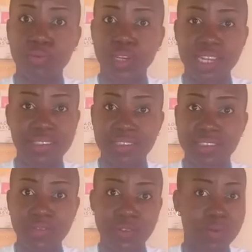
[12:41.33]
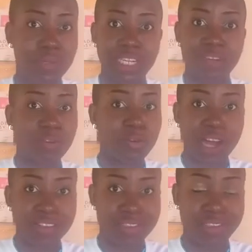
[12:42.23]
products and services, but they don't know
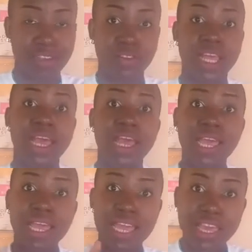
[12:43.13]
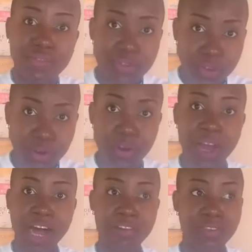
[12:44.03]
how to sell. If you know
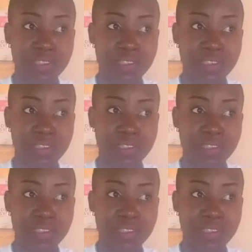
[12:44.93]
how to